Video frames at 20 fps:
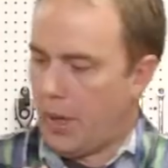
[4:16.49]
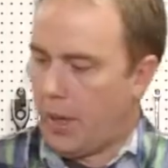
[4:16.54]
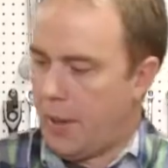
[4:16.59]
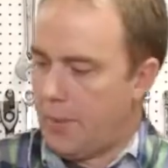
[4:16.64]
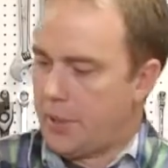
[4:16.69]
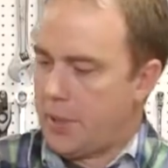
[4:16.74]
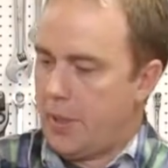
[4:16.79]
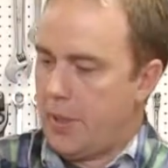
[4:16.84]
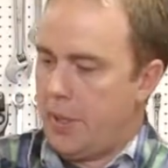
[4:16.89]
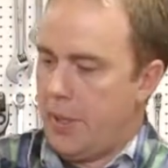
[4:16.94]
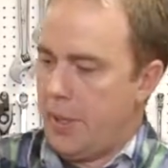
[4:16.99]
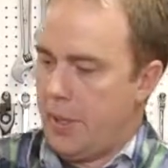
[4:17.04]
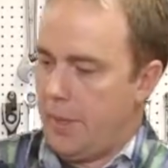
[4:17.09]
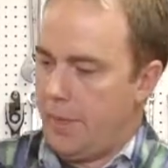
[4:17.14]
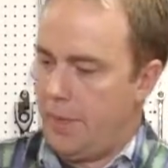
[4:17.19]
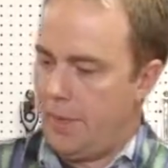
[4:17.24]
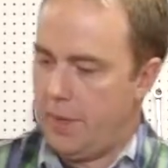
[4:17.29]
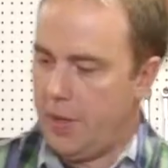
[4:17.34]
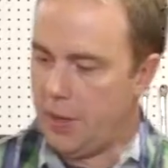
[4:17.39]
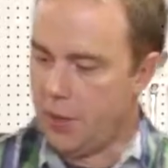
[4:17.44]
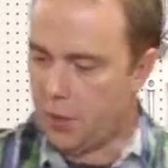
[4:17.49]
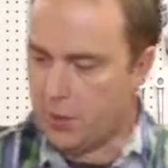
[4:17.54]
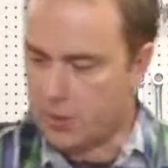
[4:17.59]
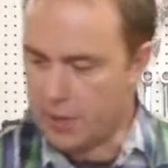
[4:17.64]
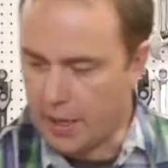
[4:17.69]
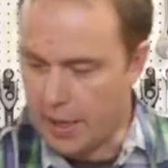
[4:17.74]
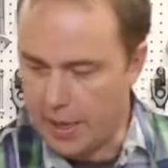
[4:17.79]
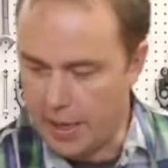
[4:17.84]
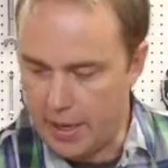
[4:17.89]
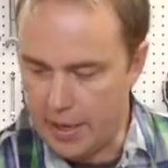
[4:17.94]
it comes to the vehicle
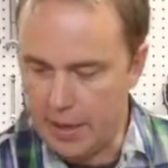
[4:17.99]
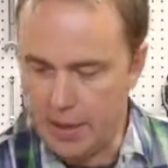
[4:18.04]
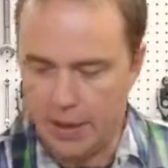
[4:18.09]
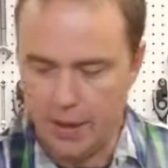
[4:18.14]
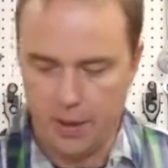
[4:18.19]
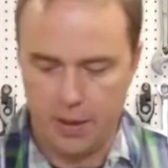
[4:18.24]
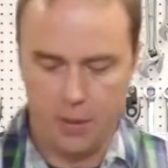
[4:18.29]
side,